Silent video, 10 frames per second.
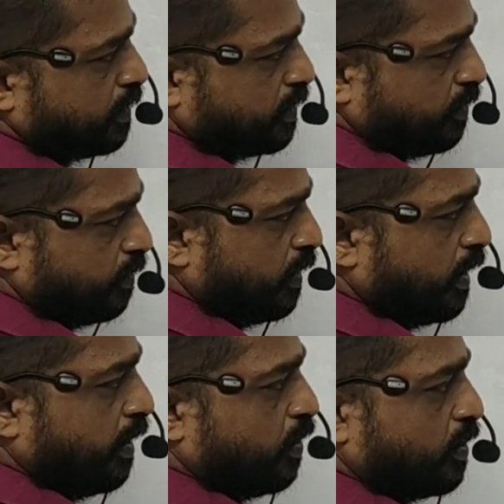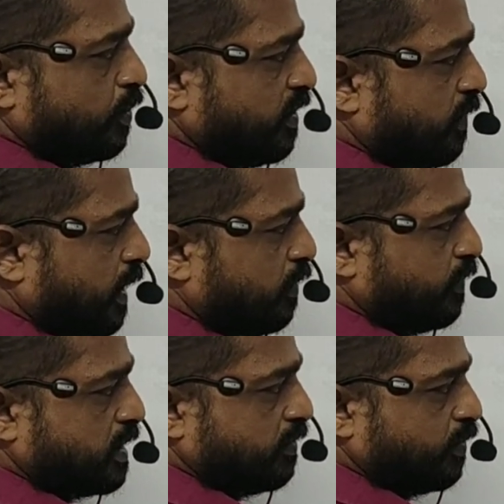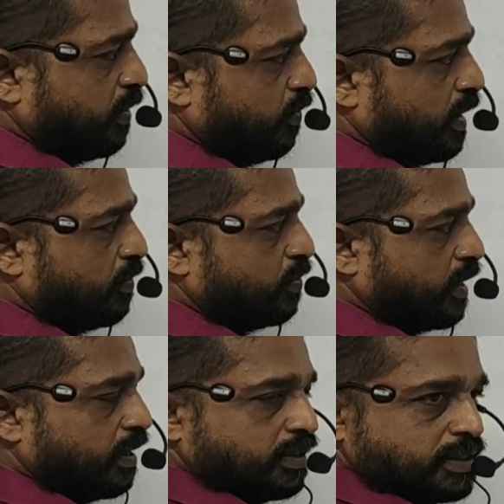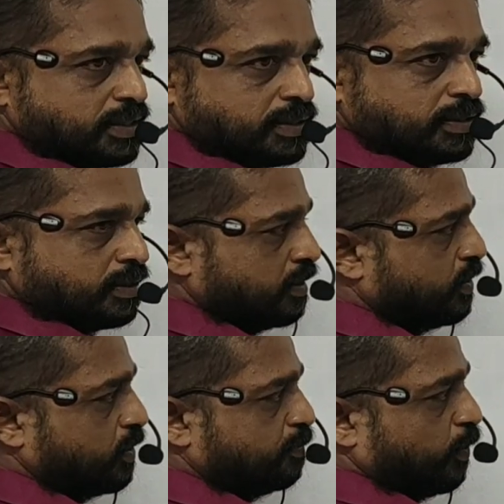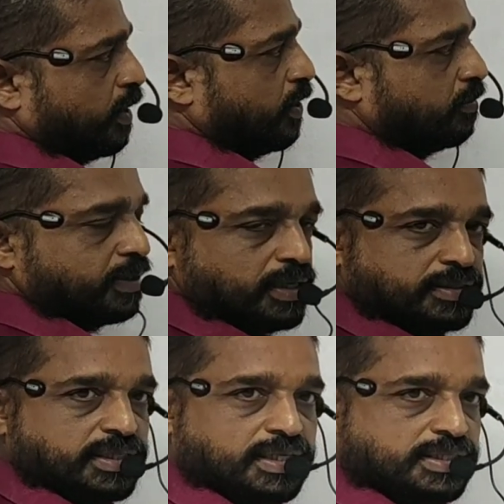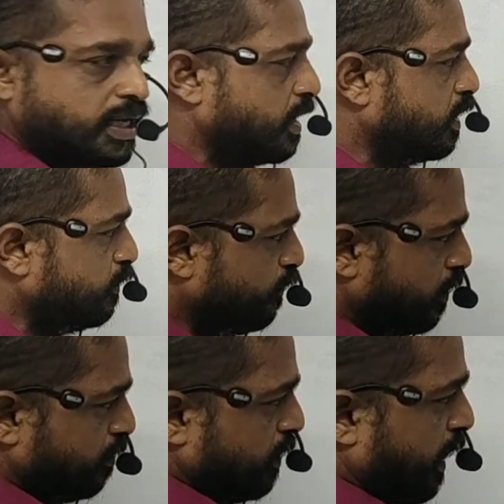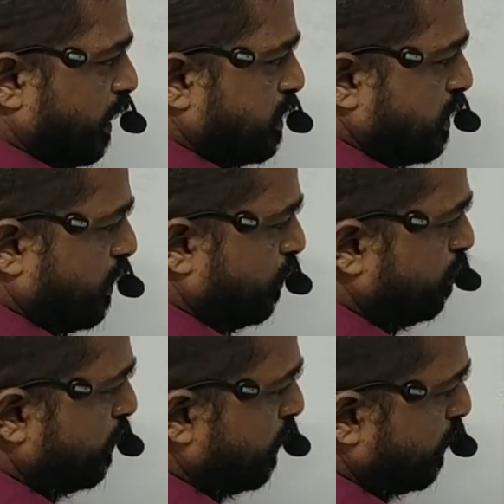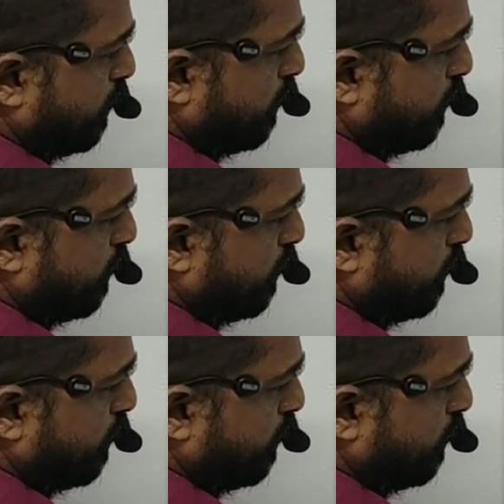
So, in order to divide, first of all, you will have to write these two polynomials in the standard form. X cube,